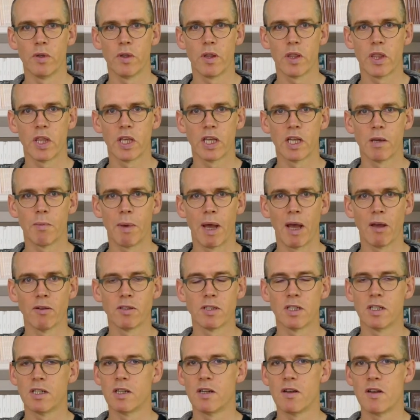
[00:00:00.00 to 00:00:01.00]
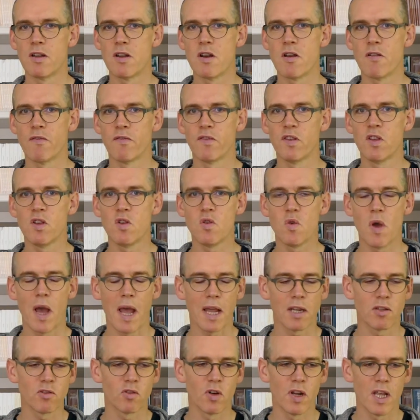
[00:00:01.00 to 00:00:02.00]
think about and a few
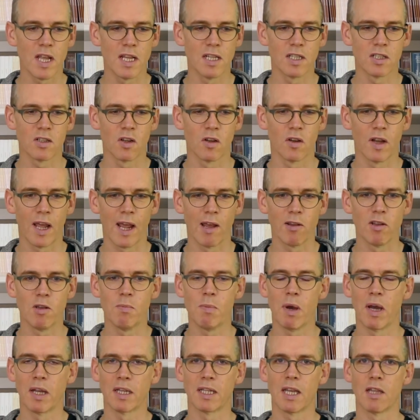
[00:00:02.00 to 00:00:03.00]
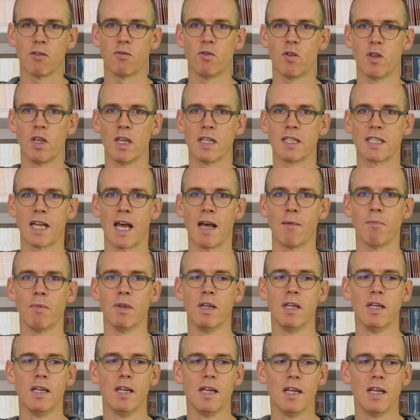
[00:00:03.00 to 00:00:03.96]
extra hints on how you might get through the exam.